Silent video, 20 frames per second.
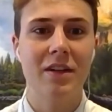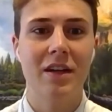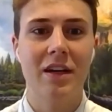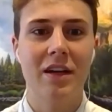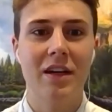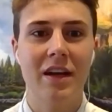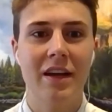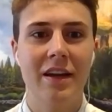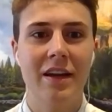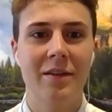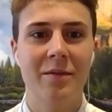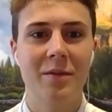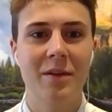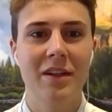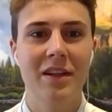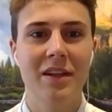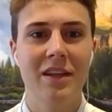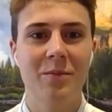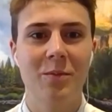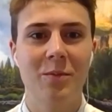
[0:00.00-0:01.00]
I
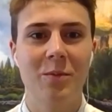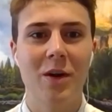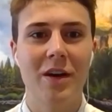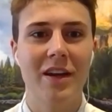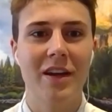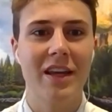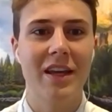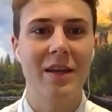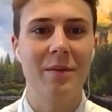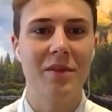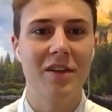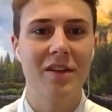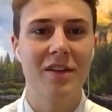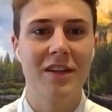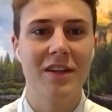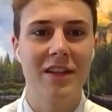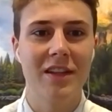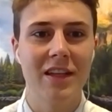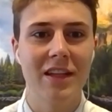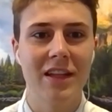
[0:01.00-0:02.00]
really want to keep
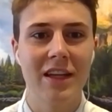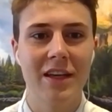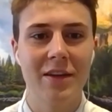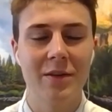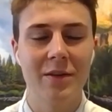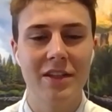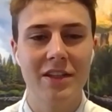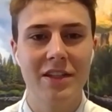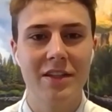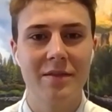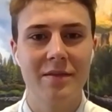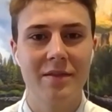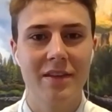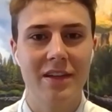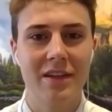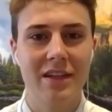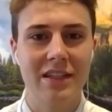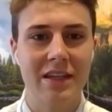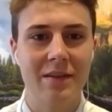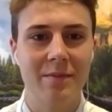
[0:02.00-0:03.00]
learning the language
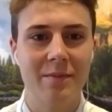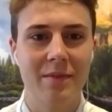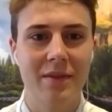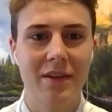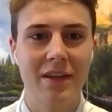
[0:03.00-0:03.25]
because I'm